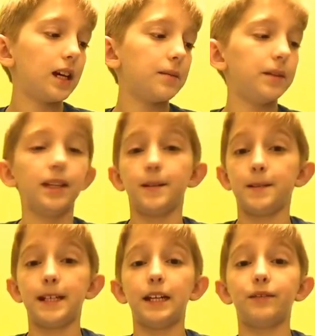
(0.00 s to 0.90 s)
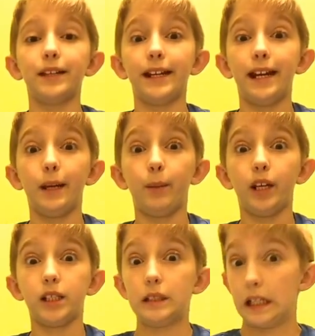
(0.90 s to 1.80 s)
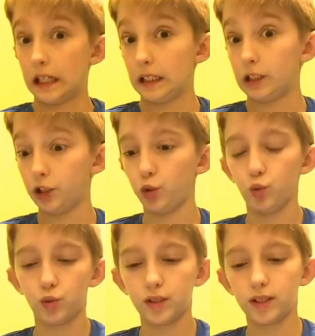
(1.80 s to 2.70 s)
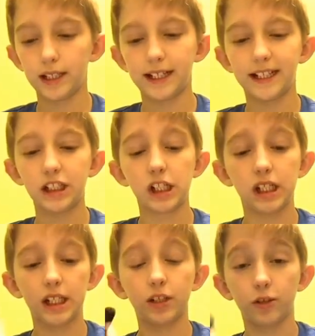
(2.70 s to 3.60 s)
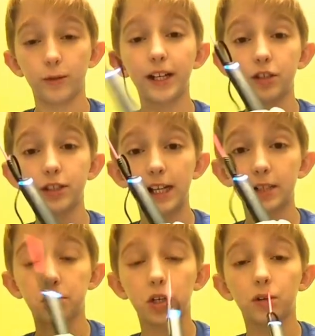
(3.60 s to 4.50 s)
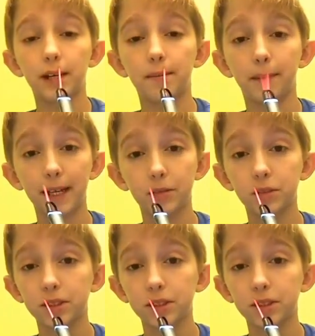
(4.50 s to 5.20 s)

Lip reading: But yeah, I have a lot of ABS that I need to use. And I just need to go to Radio Shack tomorrow and Michael's